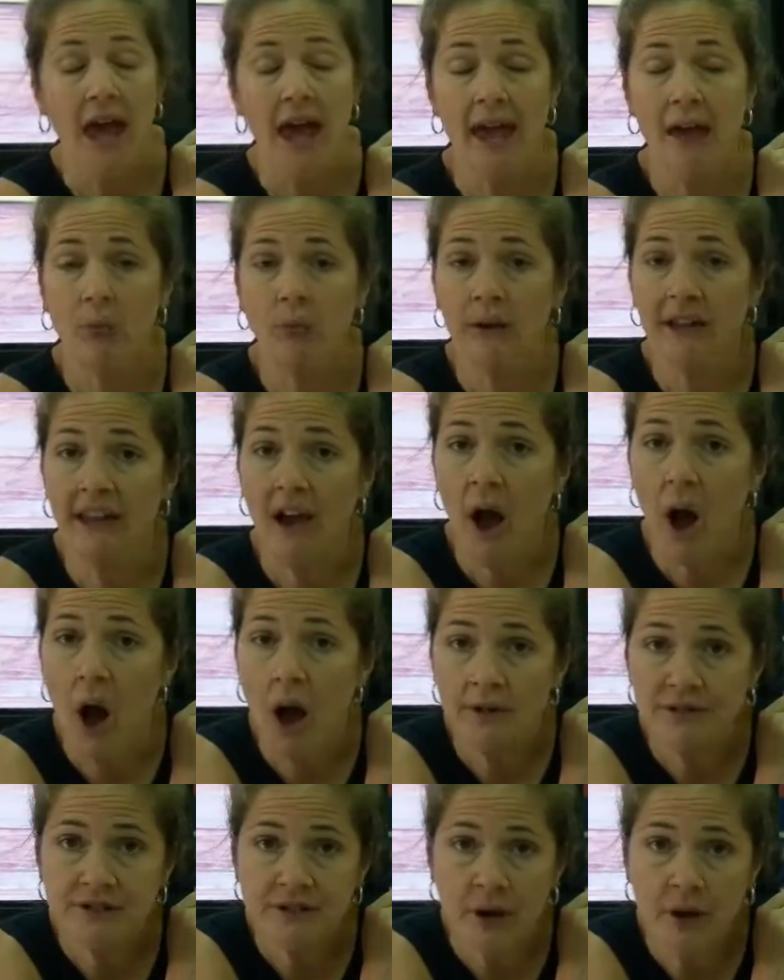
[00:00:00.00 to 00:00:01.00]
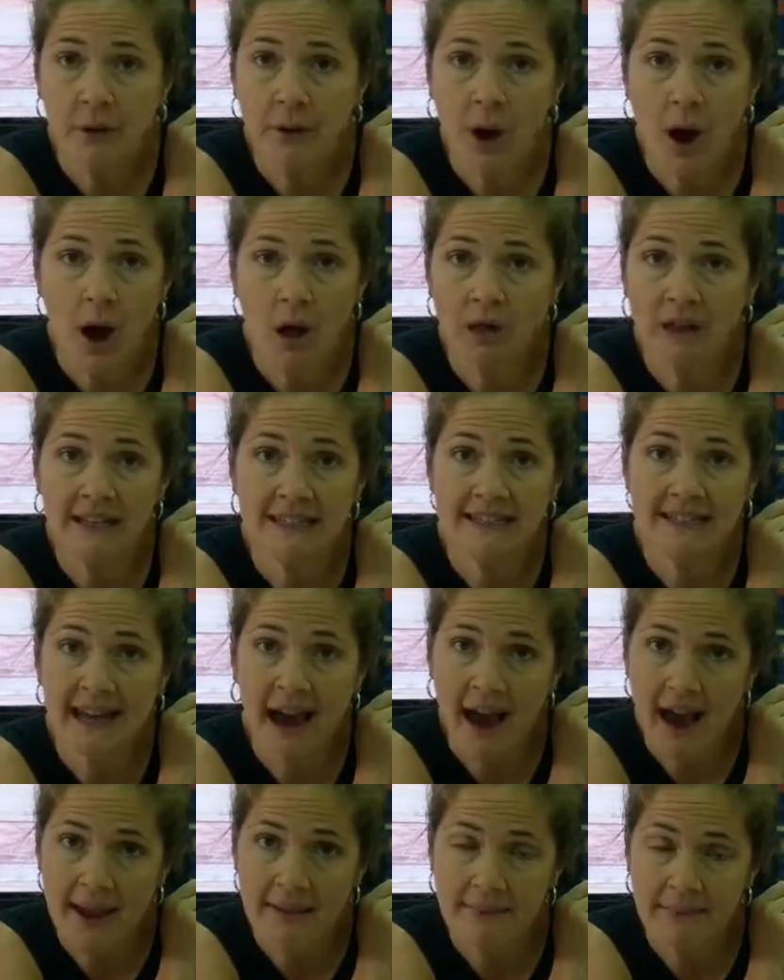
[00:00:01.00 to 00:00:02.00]
And we also call a
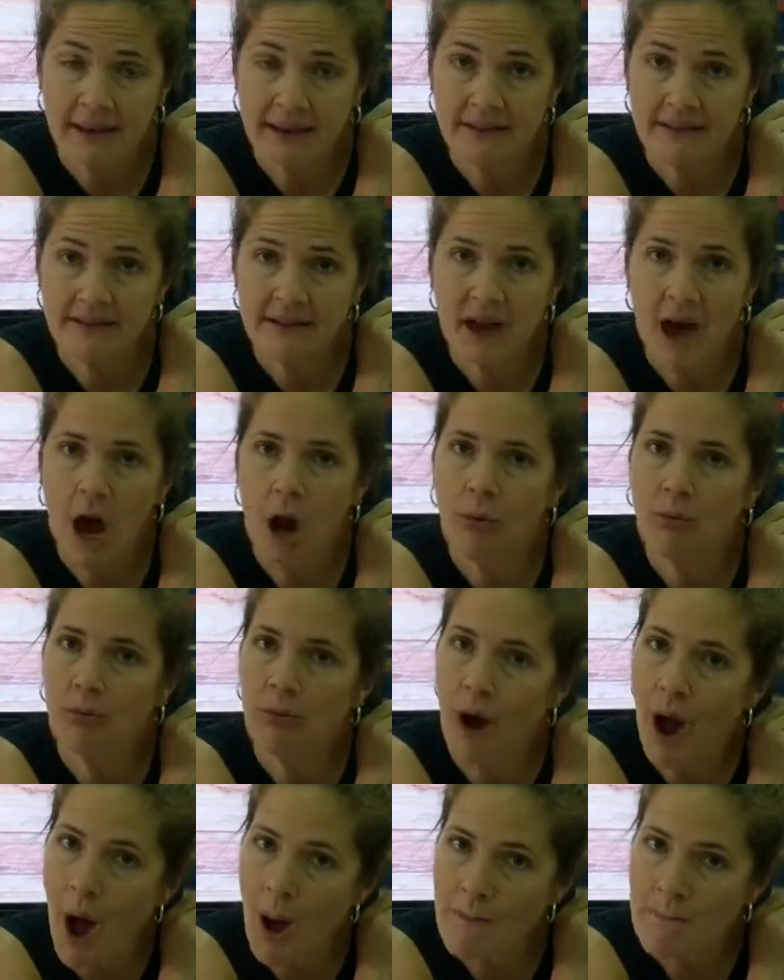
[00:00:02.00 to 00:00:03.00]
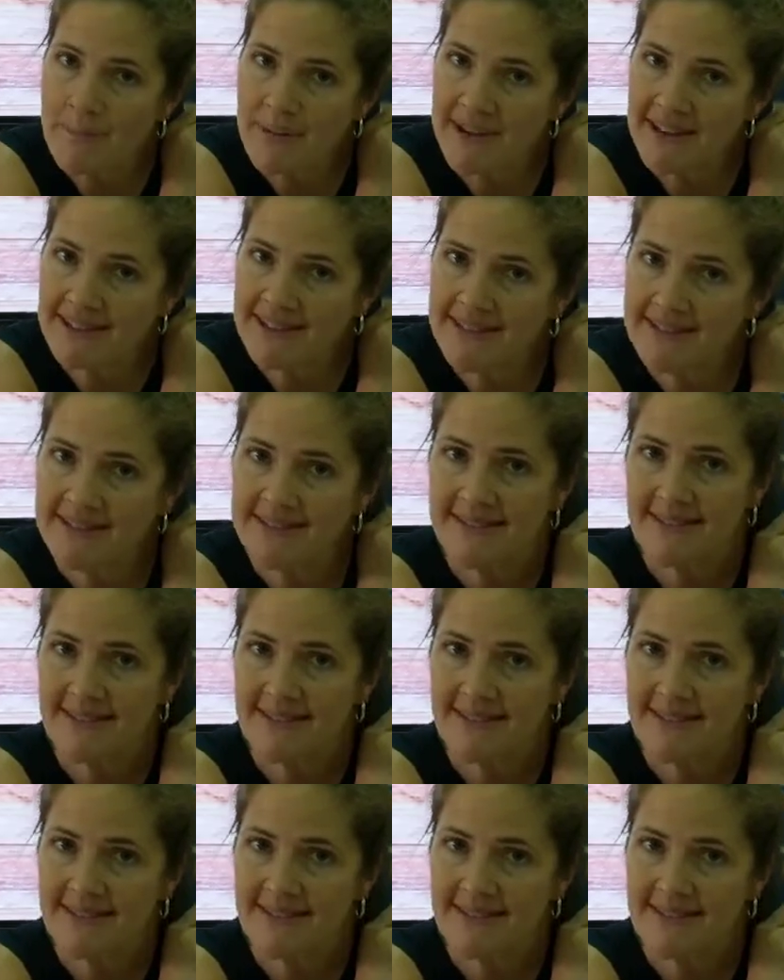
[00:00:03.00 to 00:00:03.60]
diamond a rhombus.